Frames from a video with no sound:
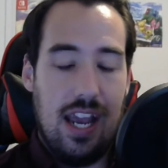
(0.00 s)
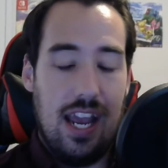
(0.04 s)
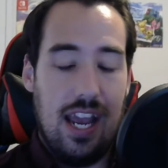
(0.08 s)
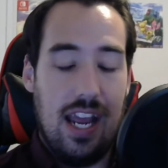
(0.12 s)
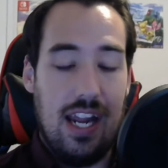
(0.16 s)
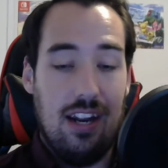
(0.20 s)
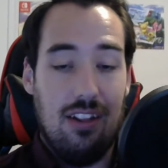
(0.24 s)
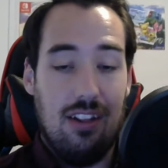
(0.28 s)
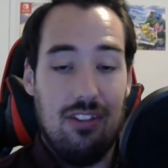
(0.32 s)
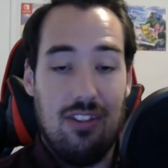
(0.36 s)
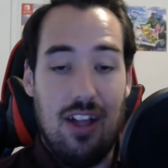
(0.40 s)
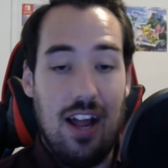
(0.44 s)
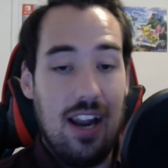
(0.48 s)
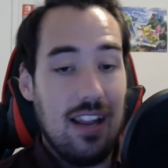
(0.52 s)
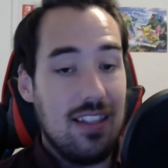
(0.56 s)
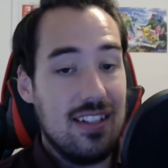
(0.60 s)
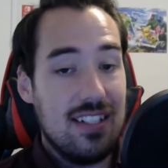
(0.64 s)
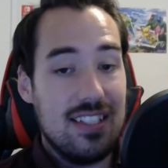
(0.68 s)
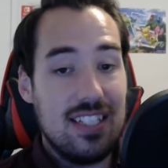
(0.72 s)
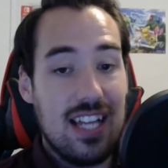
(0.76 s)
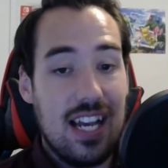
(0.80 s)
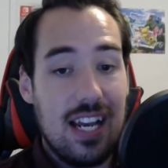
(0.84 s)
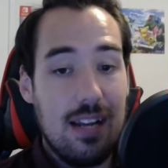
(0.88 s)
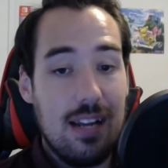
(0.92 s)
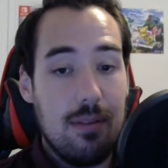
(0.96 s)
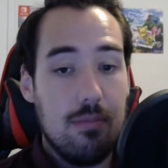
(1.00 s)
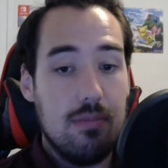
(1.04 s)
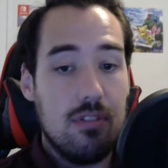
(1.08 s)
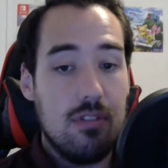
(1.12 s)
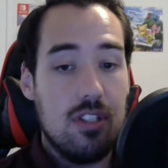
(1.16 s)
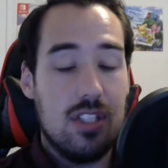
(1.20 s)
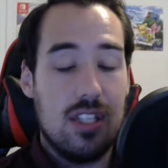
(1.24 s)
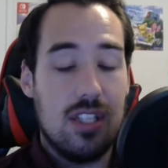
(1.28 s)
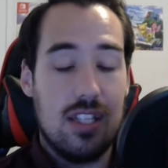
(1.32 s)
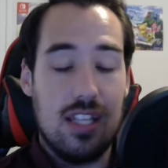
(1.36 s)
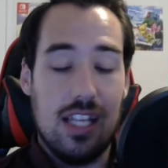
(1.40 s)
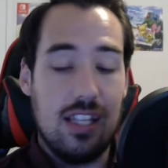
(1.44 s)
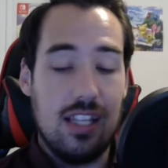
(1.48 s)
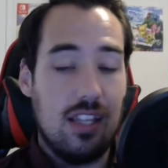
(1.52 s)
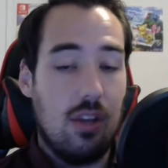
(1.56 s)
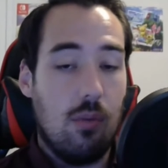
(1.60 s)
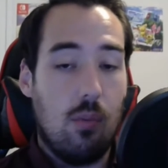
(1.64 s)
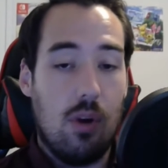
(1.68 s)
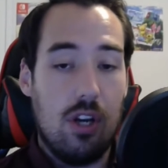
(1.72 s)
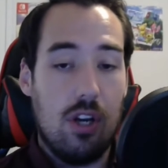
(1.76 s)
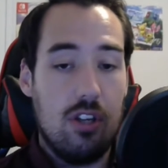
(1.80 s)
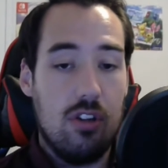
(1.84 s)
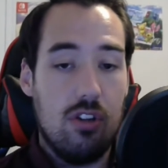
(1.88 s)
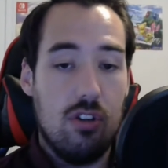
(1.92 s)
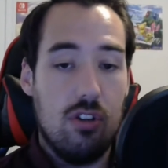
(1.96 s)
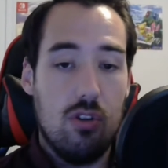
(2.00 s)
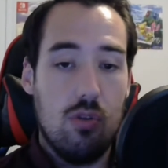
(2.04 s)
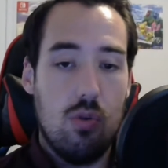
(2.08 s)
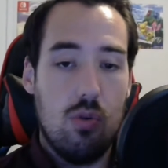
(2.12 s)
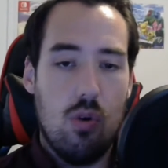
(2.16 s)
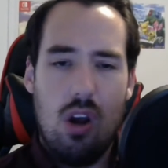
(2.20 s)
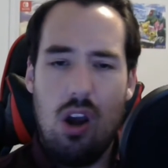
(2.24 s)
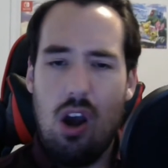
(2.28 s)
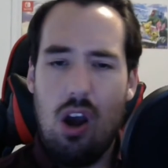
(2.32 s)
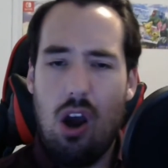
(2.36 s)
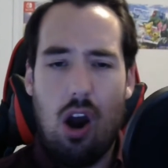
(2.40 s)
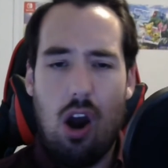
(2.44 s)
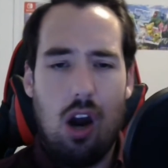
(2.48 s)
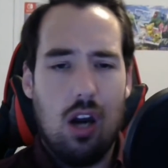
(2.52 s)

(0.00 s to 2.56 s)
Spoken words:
And a lot of the times, the thing they want you to do